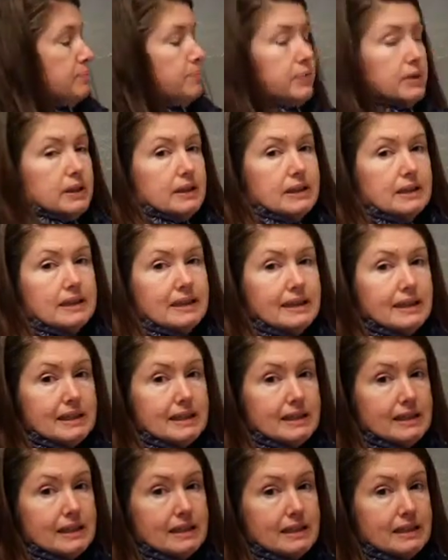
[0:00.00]

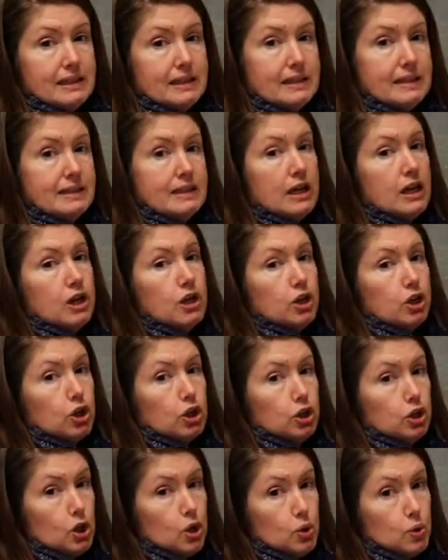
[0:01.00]
please
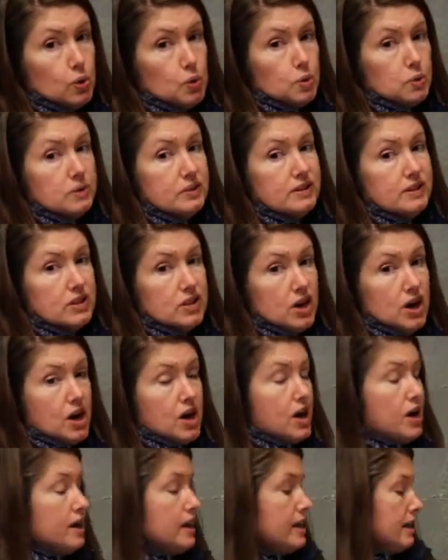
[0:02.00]
close the